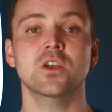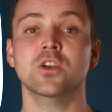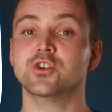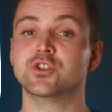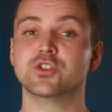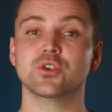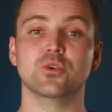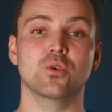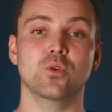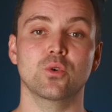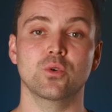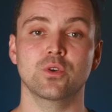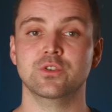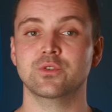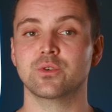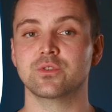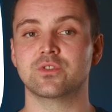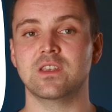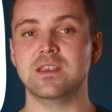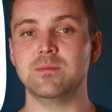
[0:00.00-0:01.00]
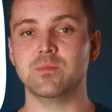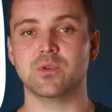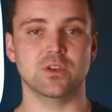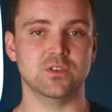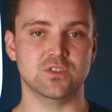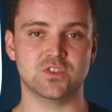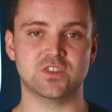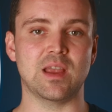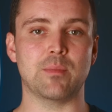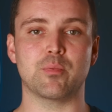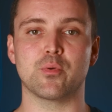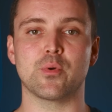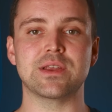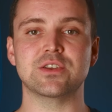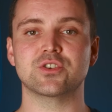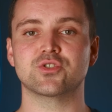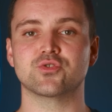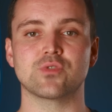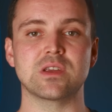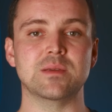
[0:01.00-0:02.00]
Sure, your team can
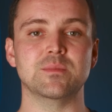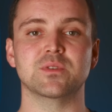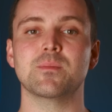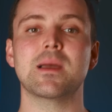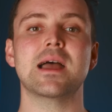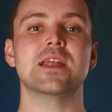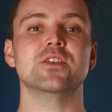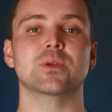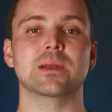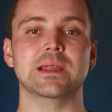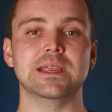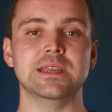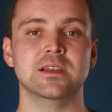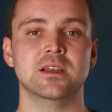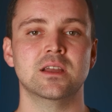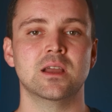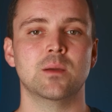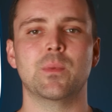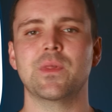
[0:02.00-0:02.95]
separate streams manually,